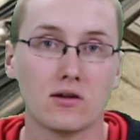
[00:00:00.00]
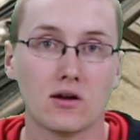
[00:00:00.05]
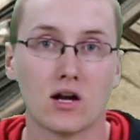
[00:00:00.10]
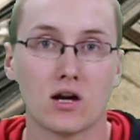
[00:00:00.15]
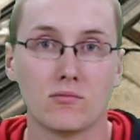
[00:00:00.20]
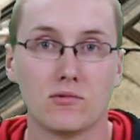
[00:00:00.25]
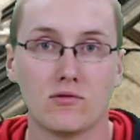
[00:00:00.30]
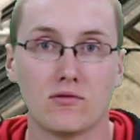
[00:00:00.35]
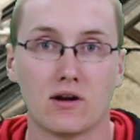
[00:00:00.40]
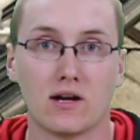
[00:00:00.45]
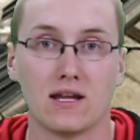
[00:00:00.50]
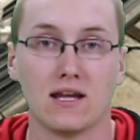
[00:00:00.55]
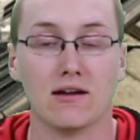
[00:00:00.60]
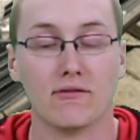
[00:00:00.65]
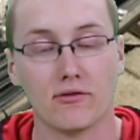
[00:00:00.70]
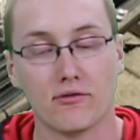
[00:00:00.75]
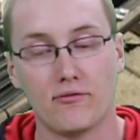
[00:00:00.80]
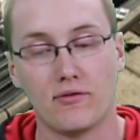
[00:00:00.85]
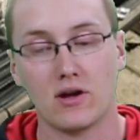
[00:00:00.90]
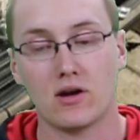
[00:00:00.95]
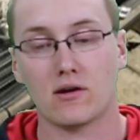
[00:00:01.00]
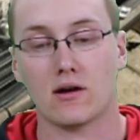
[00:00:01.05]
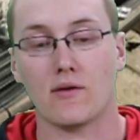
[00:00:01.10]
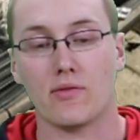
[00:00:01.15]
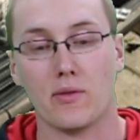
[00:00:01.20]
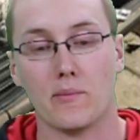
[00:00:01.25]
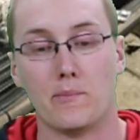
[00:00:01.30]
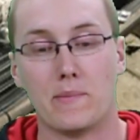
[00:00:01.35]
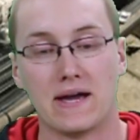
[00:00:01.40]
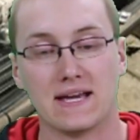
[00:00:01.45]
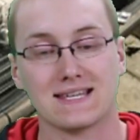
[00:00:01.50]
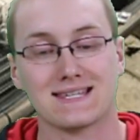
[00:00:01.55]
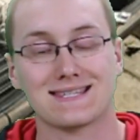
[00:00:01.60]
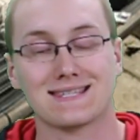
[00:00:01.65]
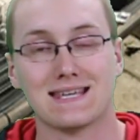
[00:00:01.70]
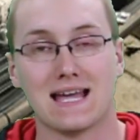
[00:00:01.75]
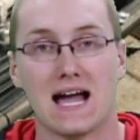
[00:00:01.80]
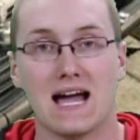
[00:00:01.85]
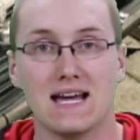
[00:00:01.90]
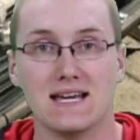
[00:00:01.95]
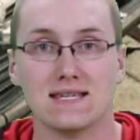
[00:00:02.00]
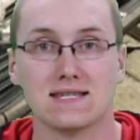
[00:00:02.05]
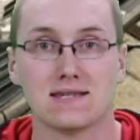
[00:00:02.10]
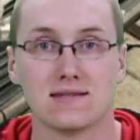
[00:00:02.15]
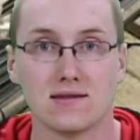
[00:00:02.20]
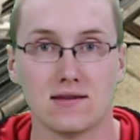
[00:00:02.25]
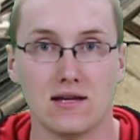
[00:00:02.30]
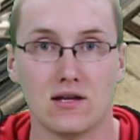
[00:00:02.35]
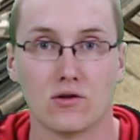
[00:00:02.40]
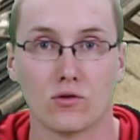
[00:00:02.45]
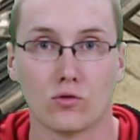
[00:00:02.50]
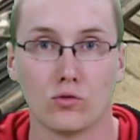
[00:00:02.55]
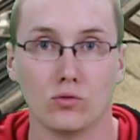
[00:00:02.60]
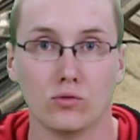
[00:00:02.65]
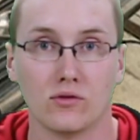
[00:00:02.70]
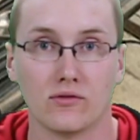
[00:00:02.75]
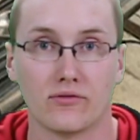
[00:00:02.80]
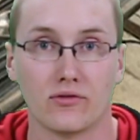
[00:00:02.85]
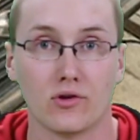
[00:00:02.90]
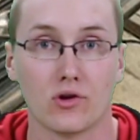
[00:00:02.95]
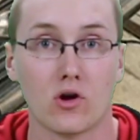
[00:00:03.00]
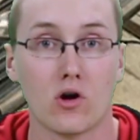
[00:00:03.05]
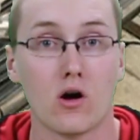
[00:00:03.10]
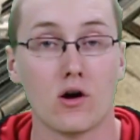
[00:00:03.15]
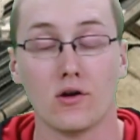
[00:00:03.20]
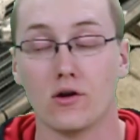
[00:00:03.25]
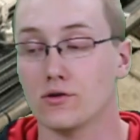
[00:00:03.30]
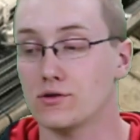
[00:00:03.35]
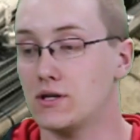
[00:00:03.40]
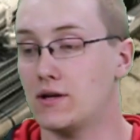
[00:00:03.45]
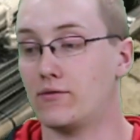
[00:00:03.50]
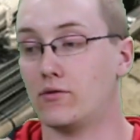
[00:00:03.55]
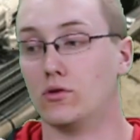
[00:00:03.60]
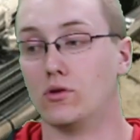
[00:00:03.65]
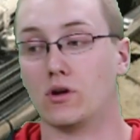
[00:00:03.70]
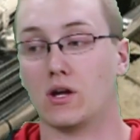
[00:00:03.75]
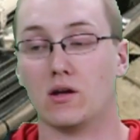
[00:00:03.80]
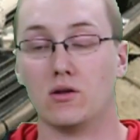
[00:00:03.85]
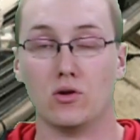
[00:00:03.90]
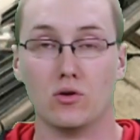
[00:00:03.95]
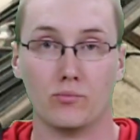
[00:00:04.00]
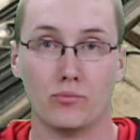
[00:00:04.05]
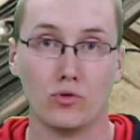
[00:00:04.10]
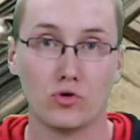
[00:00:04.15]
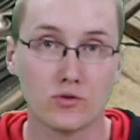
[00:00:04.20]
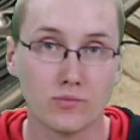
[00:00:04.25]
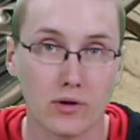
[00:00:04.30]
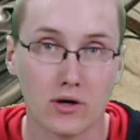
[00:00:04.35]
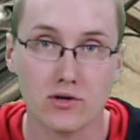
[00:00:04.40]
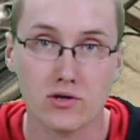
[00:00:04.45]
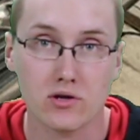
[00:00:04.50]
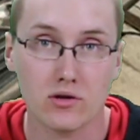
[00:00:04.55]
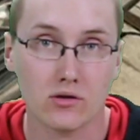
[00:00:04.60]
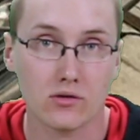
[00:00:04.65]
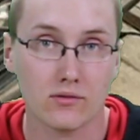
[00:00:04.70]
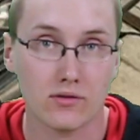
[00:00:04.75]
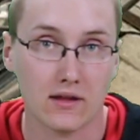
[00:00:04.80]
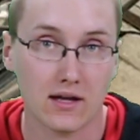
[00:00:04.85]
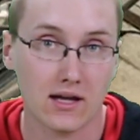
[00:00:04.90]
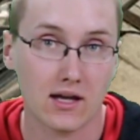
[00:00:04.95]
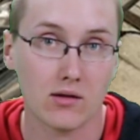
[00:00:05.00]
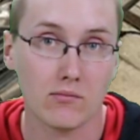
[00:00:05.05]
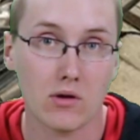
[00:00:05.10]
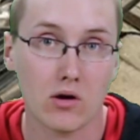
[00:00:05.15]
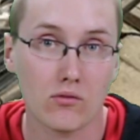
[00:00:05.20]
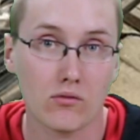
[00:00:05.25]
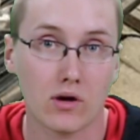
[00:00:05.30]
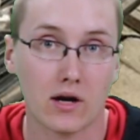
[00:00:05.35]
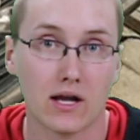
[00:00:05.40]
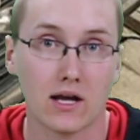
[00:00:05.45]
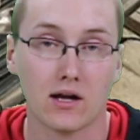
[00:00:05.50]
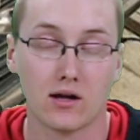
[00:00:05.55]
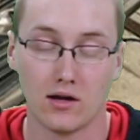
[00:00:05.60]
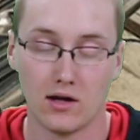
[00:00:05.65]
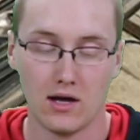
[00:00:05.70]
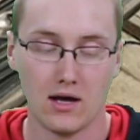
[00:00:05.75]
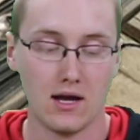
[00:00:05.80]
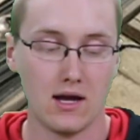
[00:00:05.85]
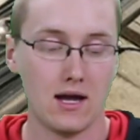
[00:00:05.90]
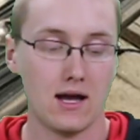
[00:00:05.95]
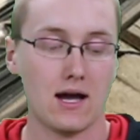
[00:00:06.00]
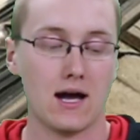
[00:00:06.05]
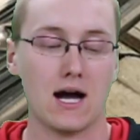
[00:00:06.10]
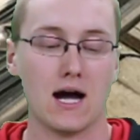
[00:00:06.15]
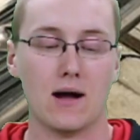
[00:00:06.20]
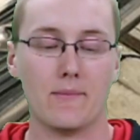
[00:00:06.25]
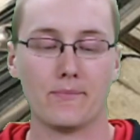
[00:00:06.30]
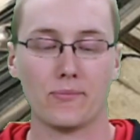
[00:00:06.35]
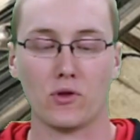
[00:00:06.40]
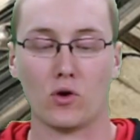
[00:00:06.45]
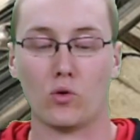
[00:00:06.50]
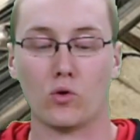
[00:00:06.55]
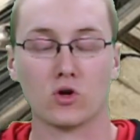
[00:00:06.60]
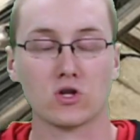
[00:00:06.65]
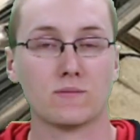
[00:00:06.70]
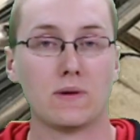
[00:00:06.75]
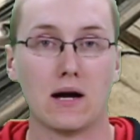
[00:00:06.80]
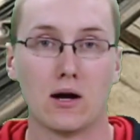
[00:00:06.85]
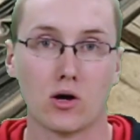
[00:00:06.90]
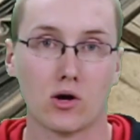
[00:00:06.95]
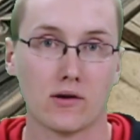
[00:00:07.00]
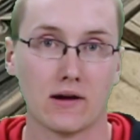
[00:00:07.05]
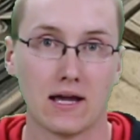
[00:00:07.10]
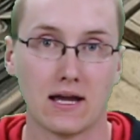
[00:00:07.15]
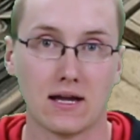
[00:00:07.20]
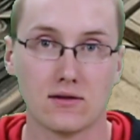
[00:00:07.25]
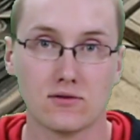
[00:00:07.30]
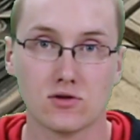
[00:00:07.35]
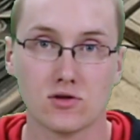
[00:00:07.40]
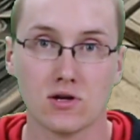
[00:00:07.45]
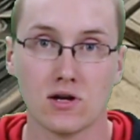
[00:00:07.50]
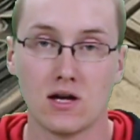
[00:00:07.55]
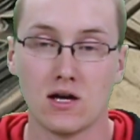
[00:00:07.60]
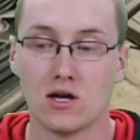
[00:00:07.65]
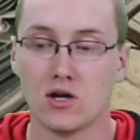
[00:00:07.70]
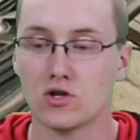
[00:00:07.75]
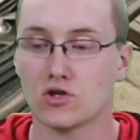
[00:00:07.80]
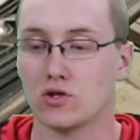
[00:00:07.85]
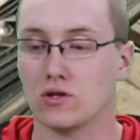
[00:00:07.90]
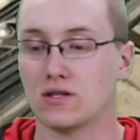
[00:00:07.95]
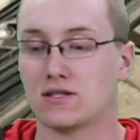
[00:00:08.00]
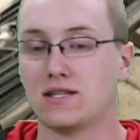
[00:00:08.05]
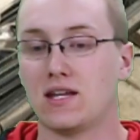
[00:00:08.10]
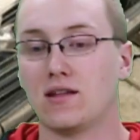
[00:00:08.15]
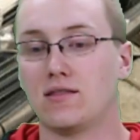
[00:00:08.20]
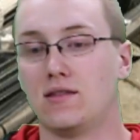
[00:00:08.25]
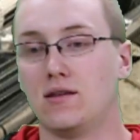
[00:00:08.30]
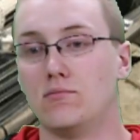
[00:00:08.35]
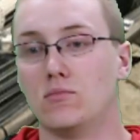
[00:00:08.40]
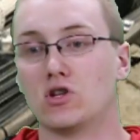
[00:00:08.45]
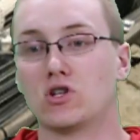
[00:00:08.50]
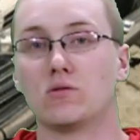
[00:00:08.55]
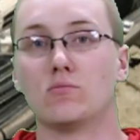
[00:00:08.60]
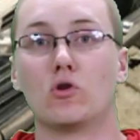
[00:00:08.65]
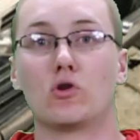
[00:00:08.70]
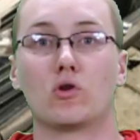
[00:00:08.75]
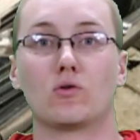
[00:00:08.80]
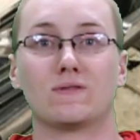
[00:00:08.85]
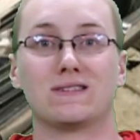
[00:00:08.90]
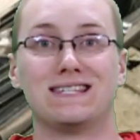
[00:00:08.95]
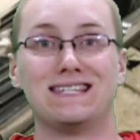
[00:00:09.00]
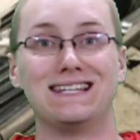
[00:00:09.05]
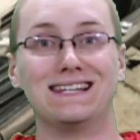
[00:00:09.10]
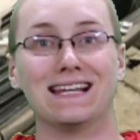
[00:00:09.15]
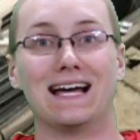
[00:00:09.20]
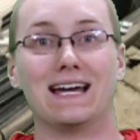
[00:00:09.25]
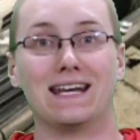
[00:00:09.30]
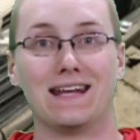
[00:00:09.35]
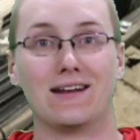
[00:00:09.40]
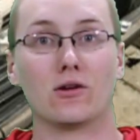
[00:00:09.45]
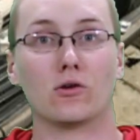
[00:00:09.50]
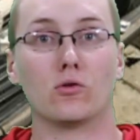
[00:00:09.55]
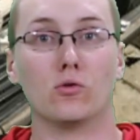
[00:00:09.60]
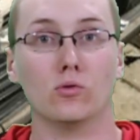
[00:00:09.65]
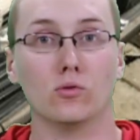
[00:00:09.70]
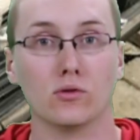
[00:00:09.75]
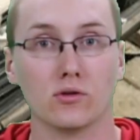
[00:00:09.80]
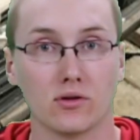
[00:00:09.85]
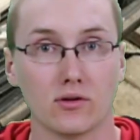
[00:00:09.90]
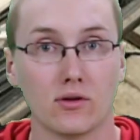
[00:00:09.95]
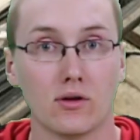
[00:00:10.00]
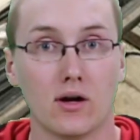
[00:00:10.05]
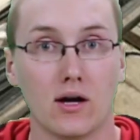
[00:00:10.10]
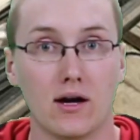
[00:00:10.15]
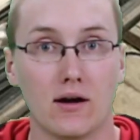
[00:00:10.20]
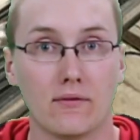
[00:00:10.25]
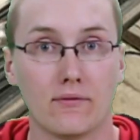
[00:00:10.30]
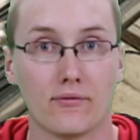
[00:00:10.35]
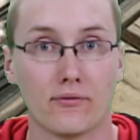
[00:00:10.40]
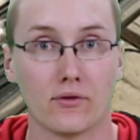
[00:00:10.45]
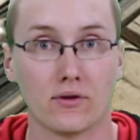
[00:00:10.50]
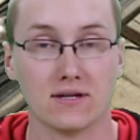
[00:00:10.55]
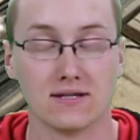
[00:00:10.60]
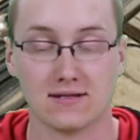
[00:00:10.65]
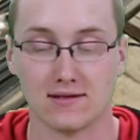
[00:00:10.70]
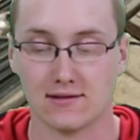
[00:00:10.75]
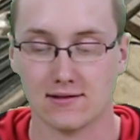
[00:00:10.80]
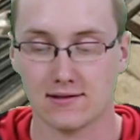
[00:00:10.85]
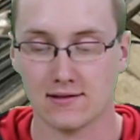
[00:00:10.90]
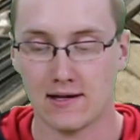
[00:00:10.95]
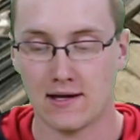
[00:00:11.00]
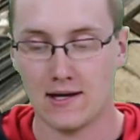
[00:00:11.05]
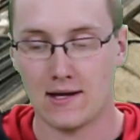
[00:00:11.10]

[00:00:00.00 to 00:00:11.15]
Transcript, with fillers: you're going to be running. You have to figure out the best size intercooler for your car. You also have to look at your boost pressure you're thinking about running, um, the horsepower range. So let's take the Mishimoto Z-Line intercooler, uh, for instance.